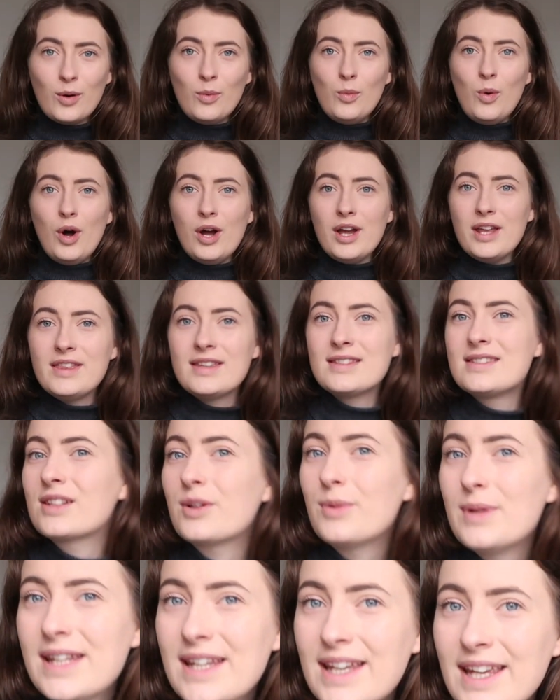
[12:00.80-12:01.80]
what in the
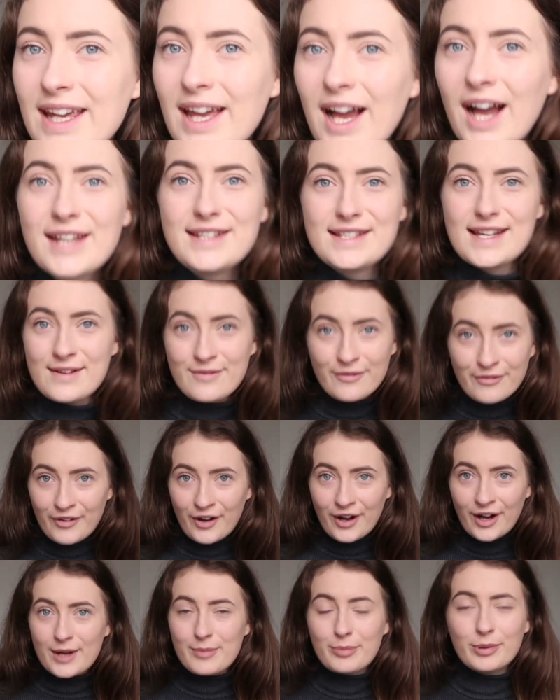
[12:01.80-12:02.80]
squeaky I didn't
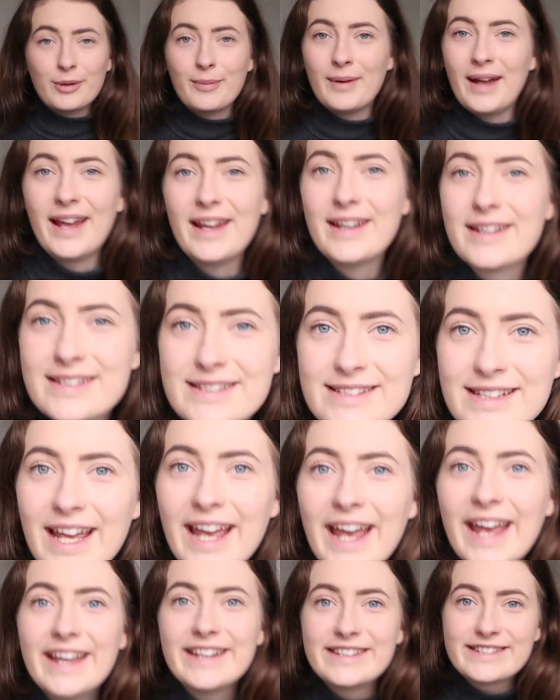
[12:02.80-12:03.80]
fart I promise
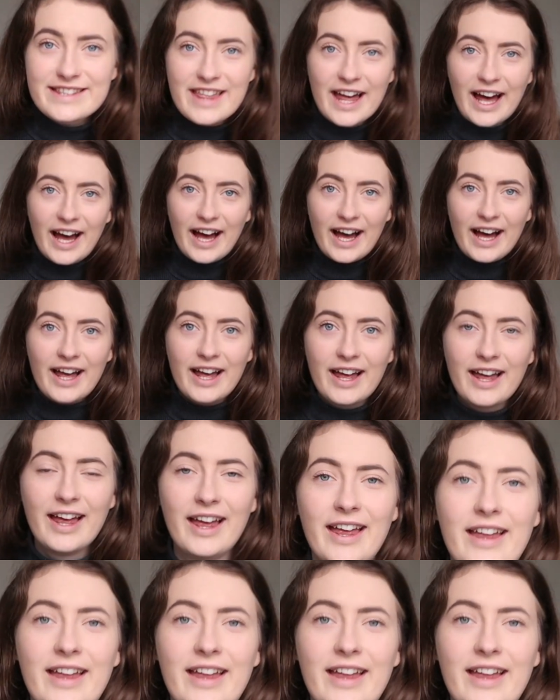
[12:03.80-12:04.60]
is that.